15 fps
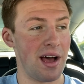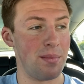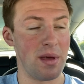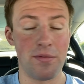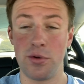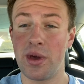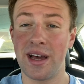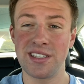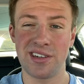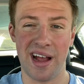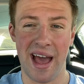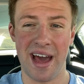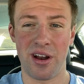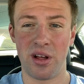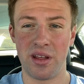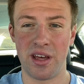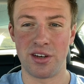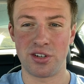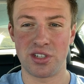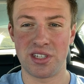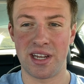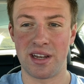If you guys are at all
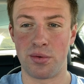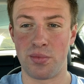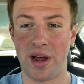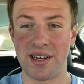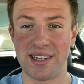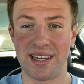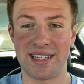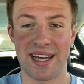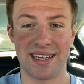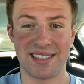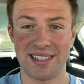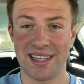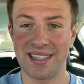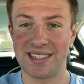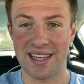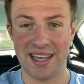interested in renting Teslas,